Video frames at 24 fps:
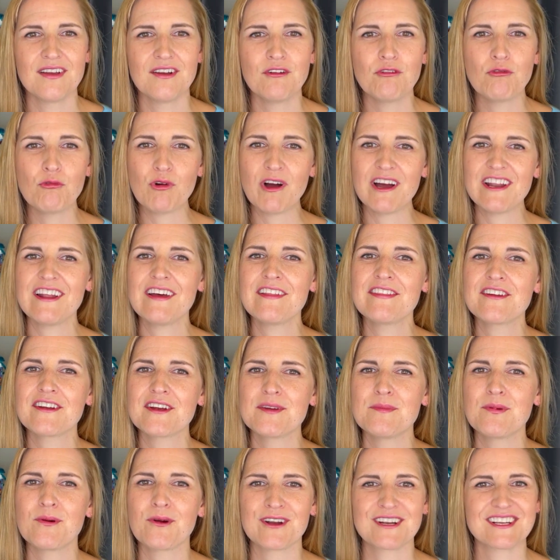One other
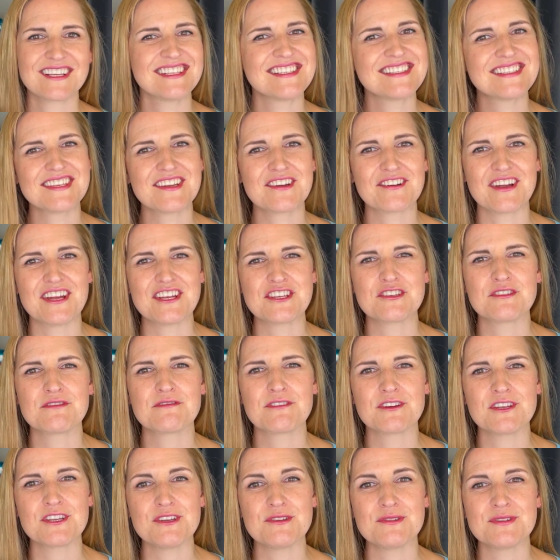important consideration
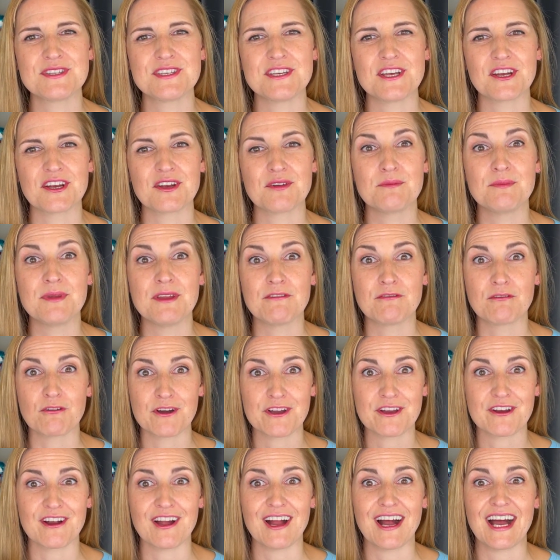for use year before
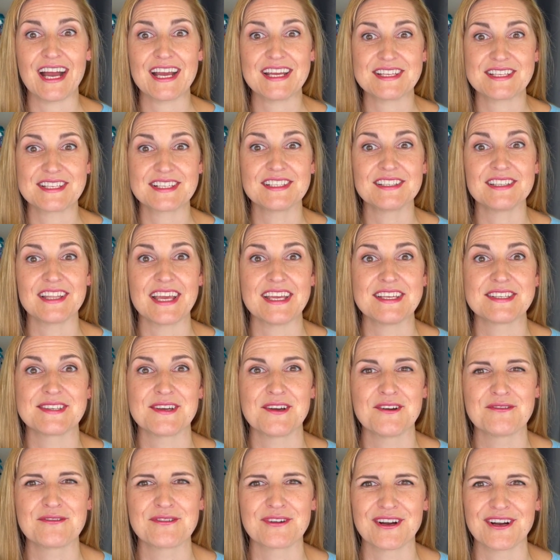your eyes glaze
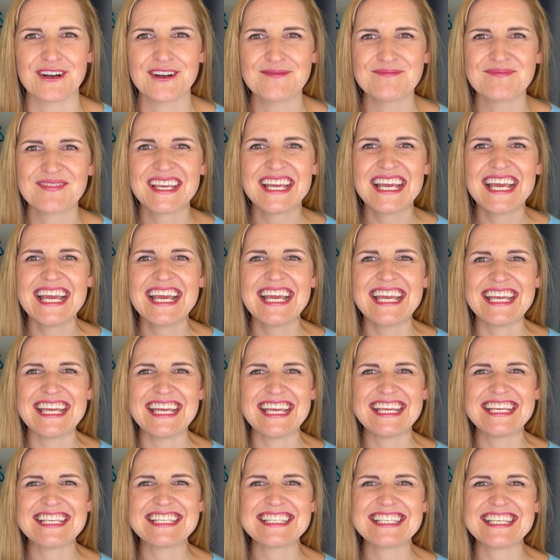over
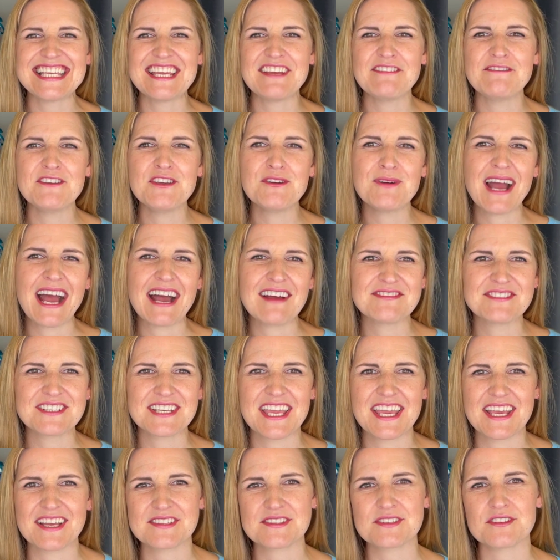is if you have to
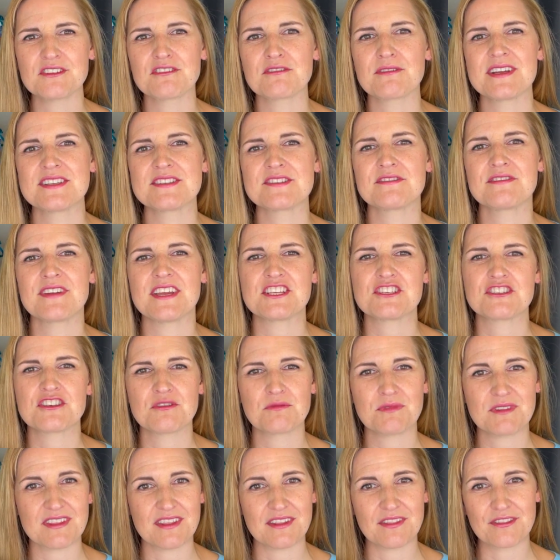cancel a
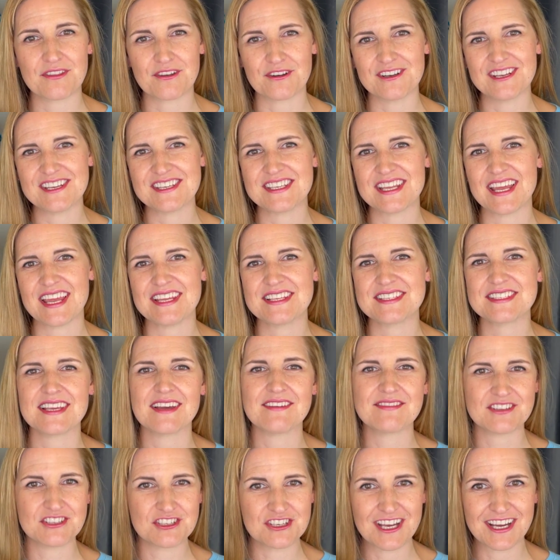reservation within 30 days
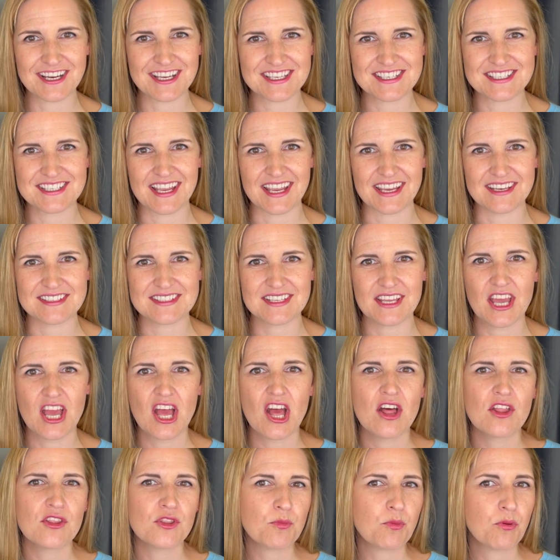of the check-in date,
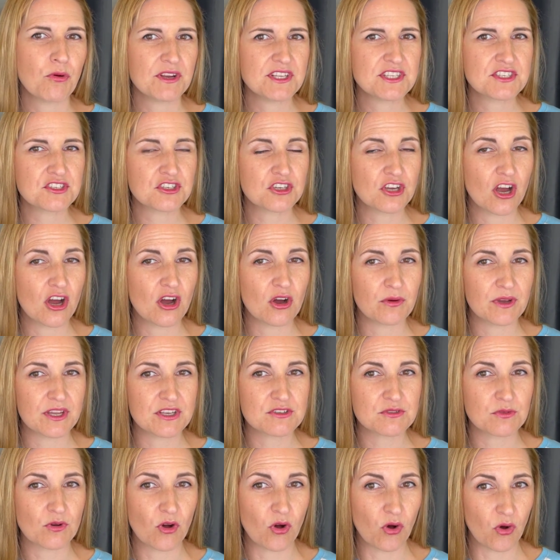the points go
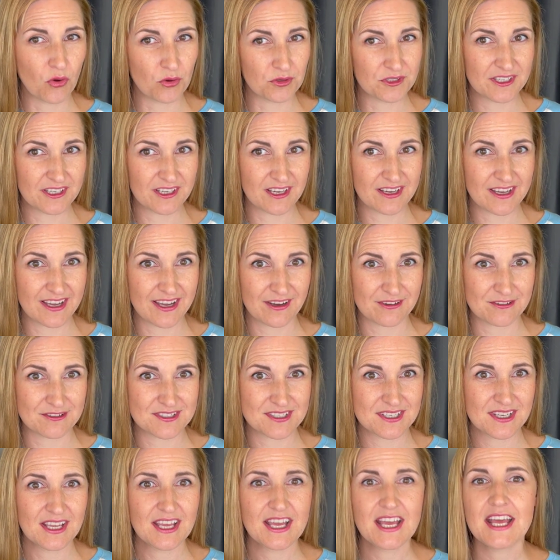into a holding
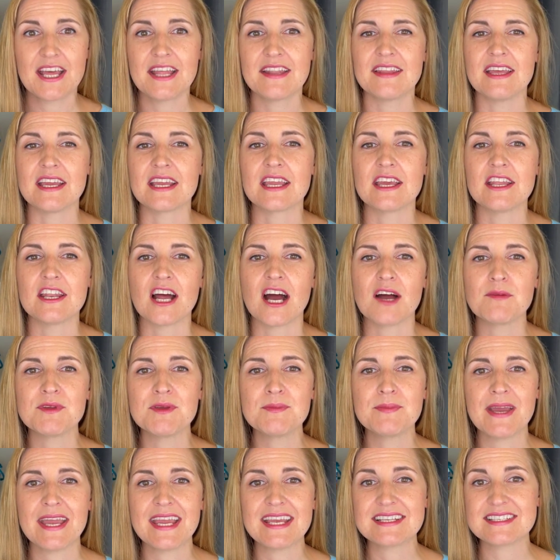account. They cannot
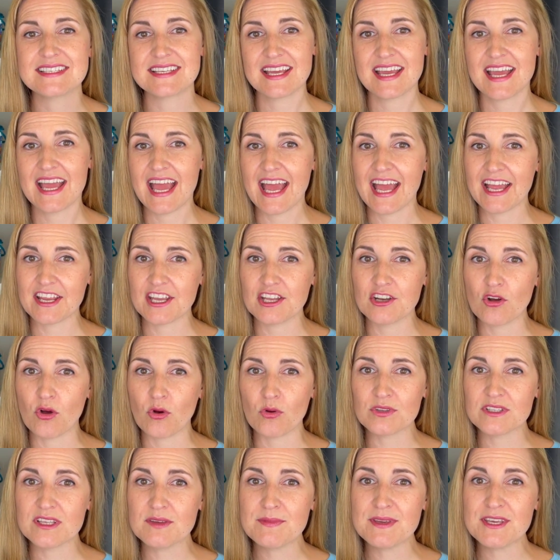be banked and can
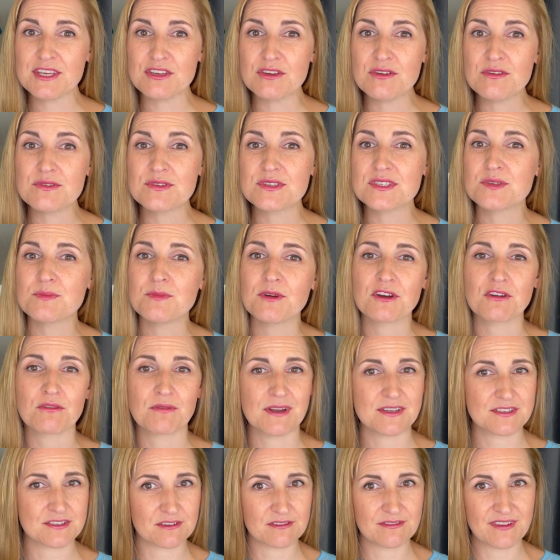only be used to book a
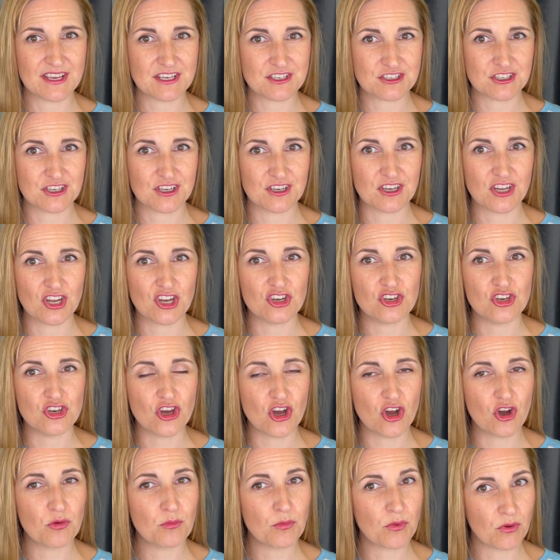reservation,
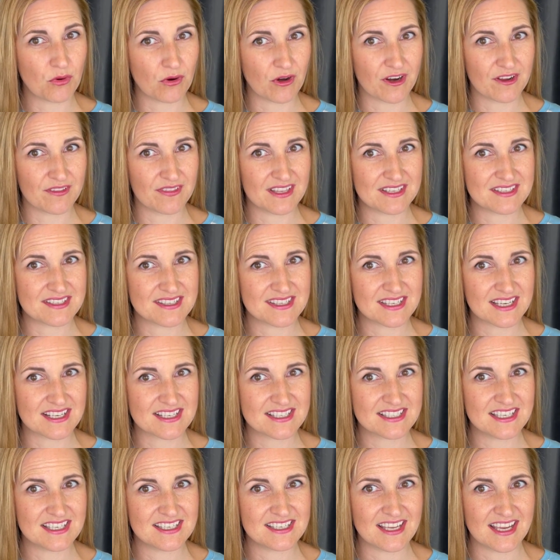no more than
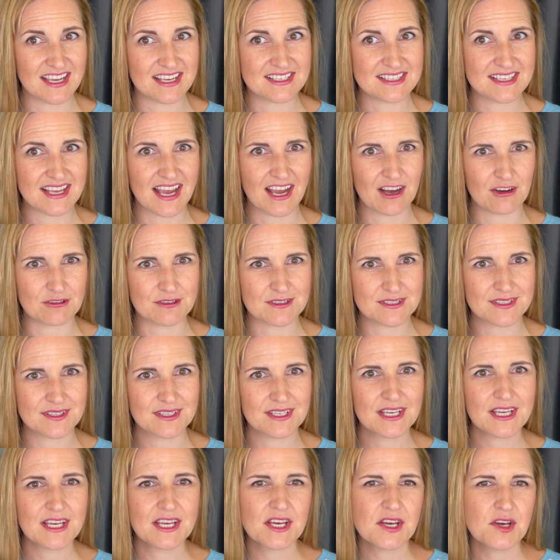60 days out.
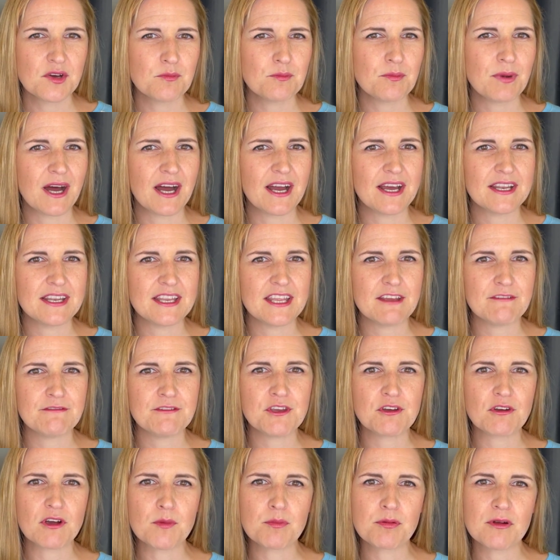But if
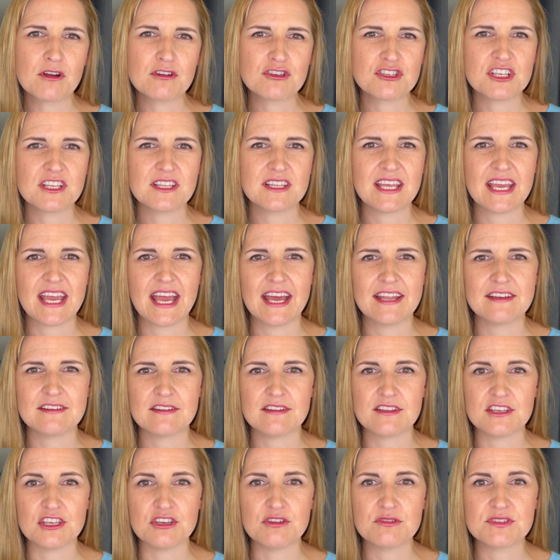you're approaching the end
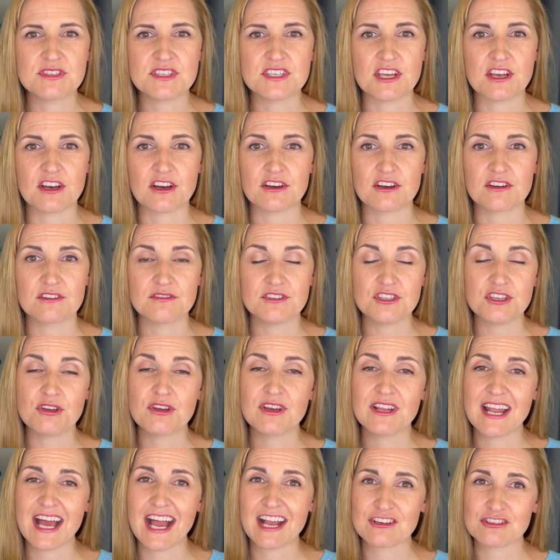of the use year, you
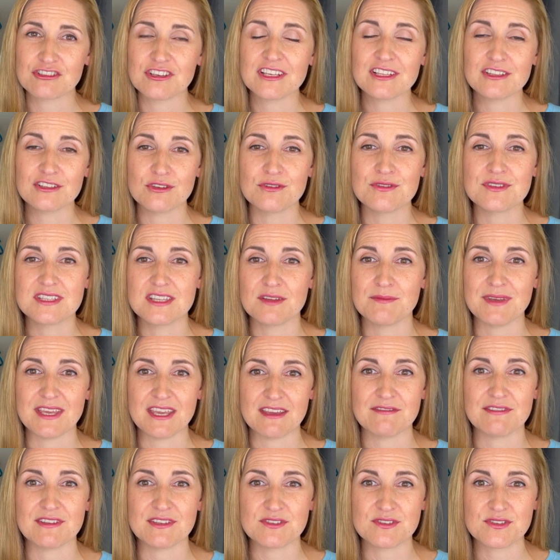could actually lose them
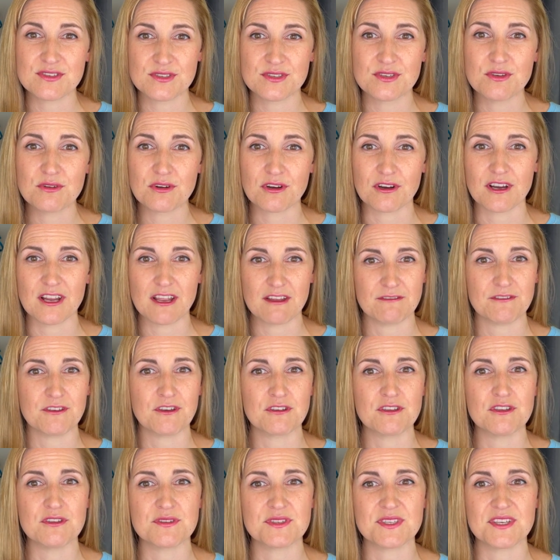even sooner if your
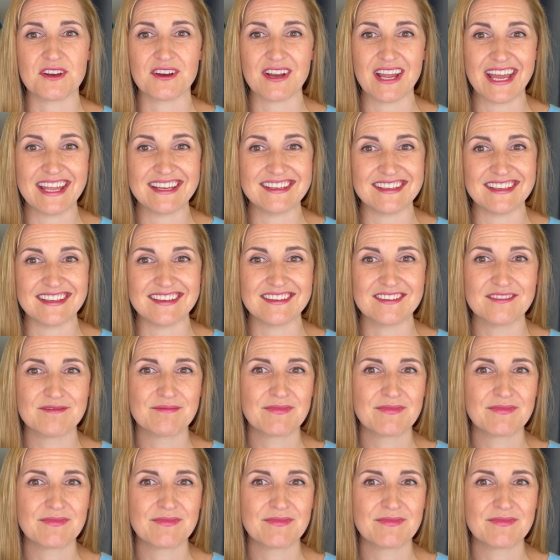use year ended.